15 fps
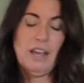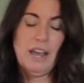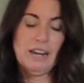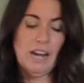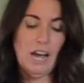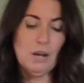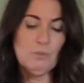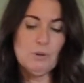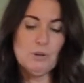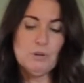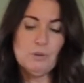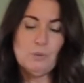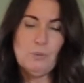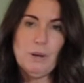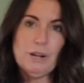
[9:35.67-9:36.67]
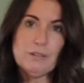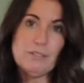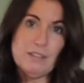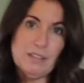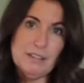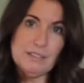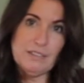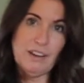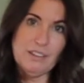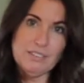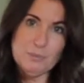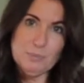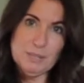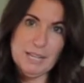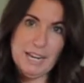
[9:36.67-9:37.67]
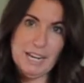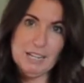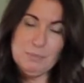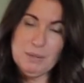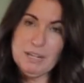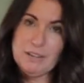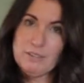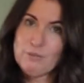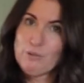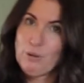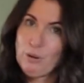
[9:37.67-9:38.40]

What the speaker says: and I will wear these on the plane because of